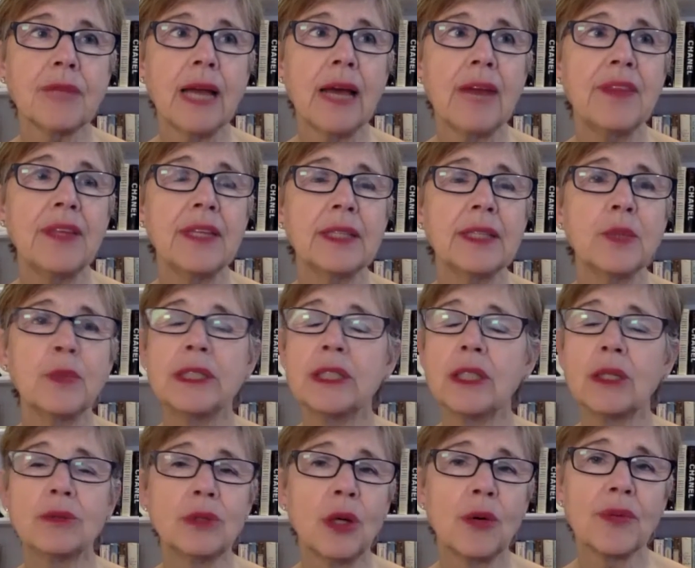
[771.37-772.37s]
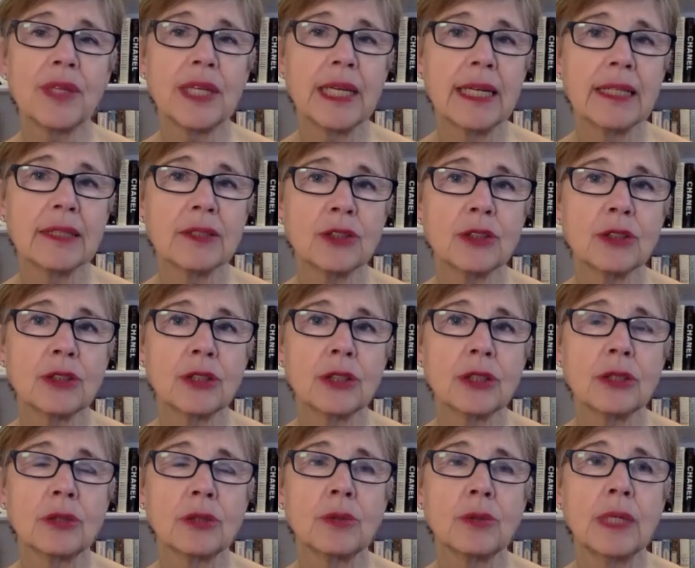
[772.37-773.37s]
I think that we don't know the answer
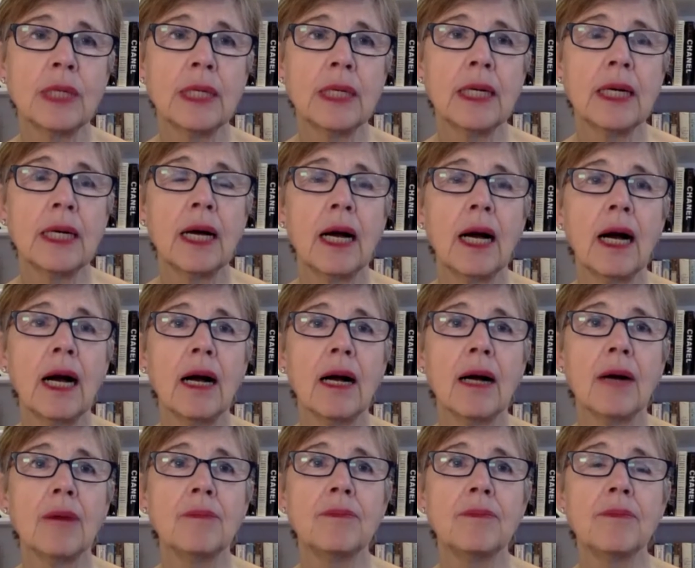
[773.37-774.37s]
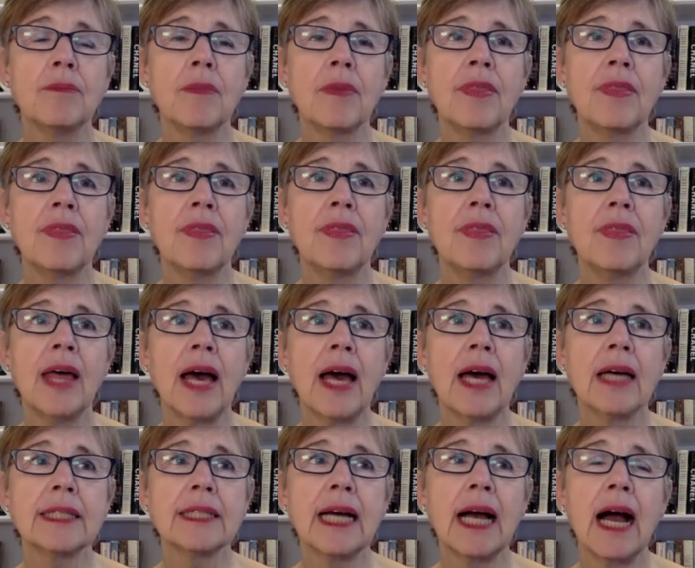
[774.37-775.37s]
to. Um,
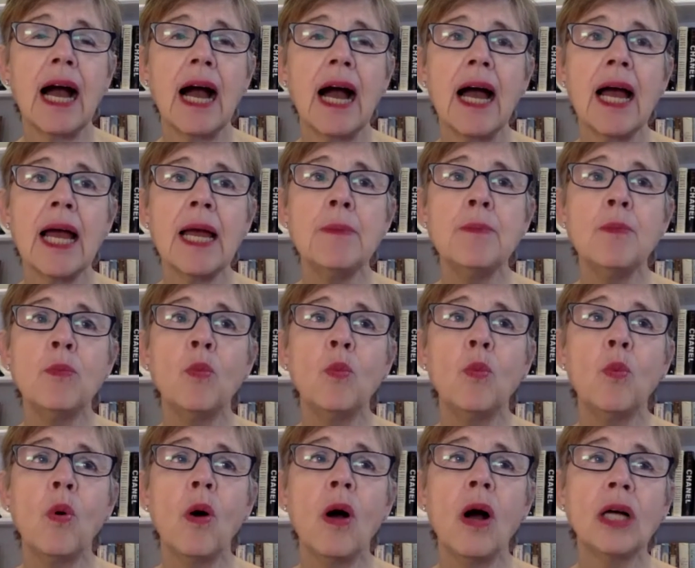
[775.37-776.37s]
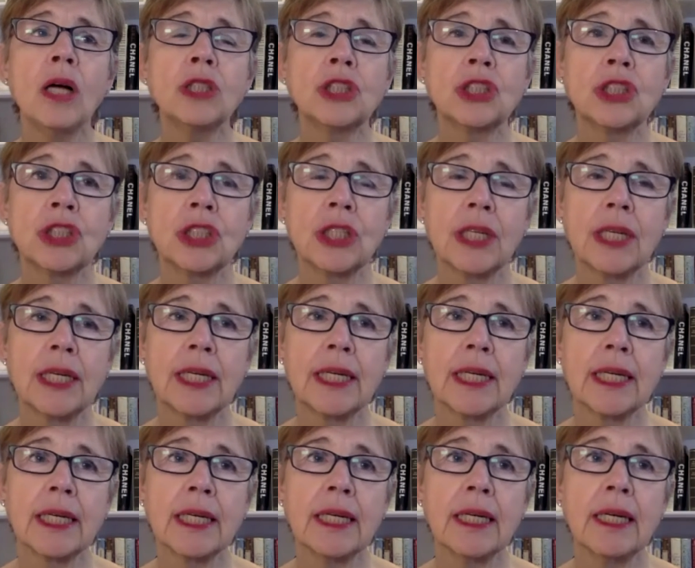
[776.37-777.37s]
that I'm
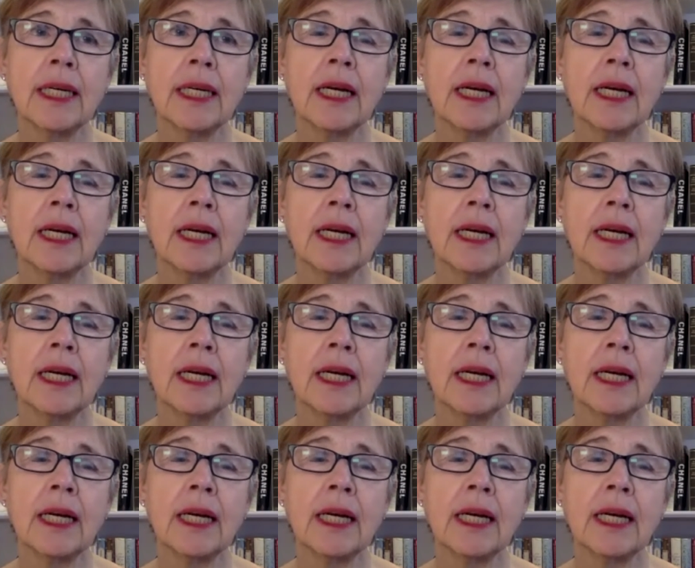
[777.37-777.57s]
watching